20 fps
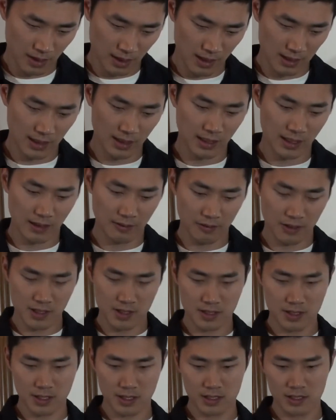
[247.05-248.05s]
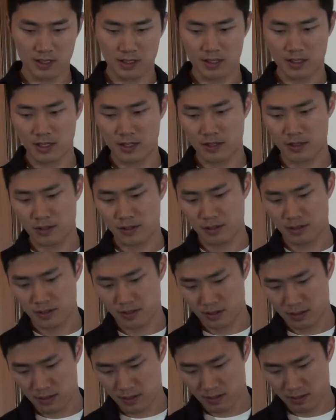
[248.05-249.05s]
and then I restarted
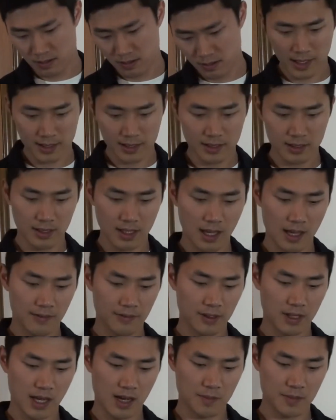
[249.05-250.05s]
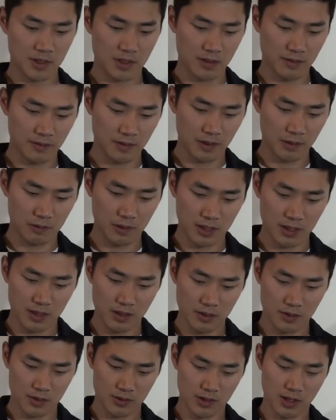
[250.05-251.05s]
those. I didn't have an option for
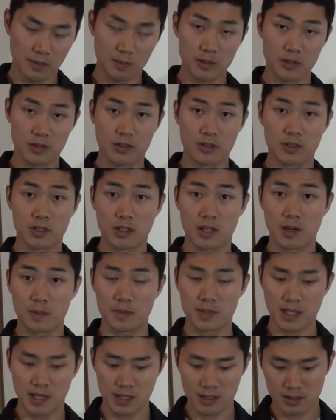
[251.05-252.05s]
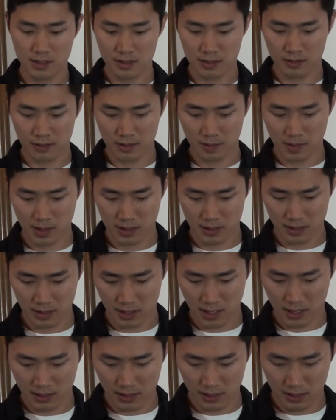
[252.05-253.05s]
Windows Troubleshooter updates, so I
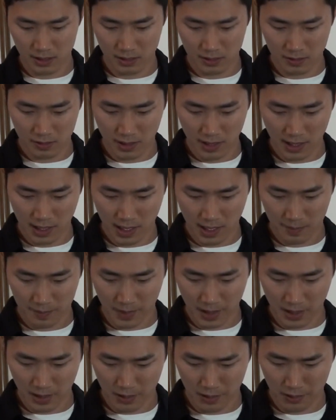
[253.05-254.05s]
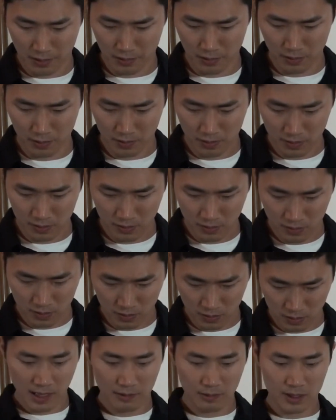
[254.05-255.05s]
basically had to do that on my own.
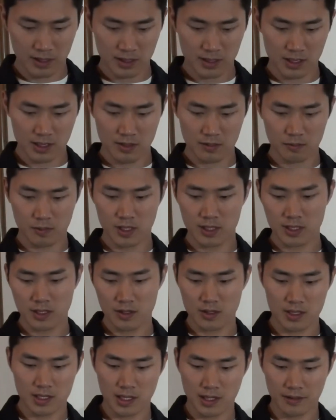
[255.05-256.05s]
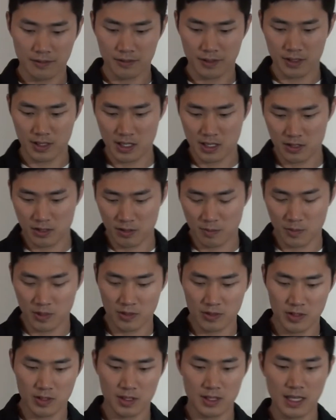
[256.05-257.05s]
I went to Windows Software
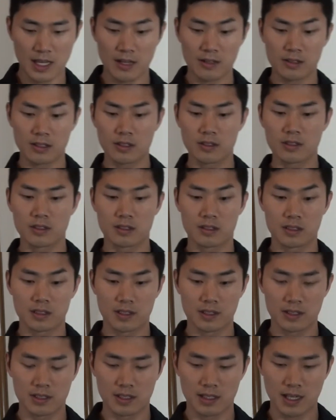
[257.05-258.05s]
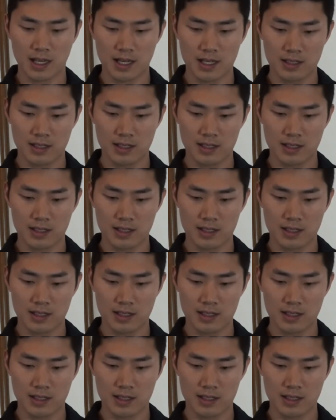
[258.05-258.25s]
Distribution Download and cleared the